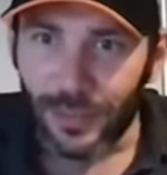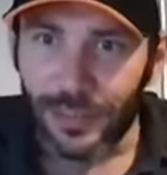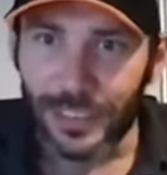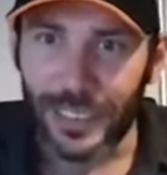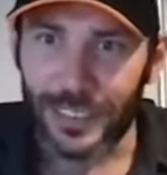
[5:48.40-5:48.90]

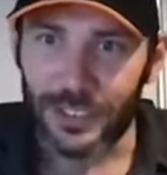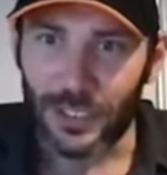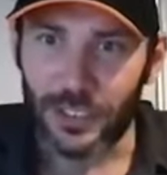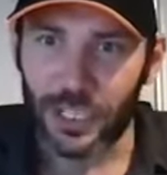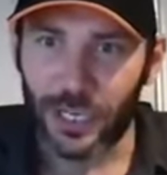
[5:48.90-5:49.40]
Yeah, so
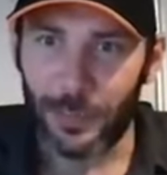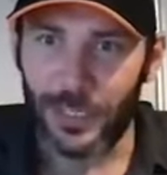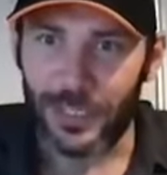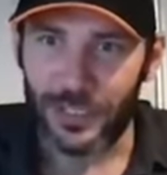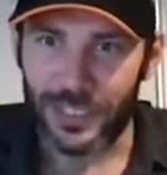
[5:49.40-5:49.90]
the cherry
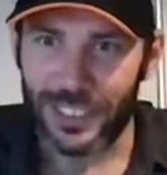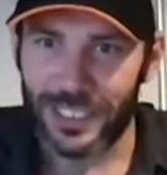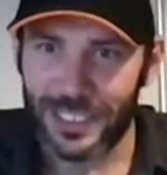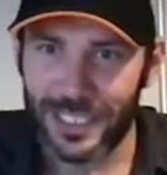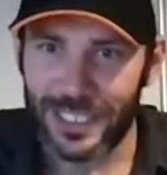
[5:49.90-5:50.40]
picker. So this
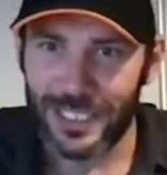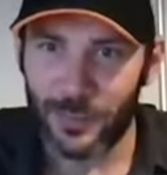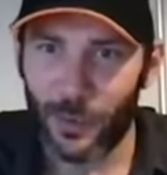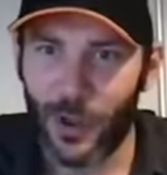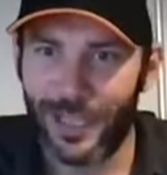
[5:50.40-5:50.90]
is this is why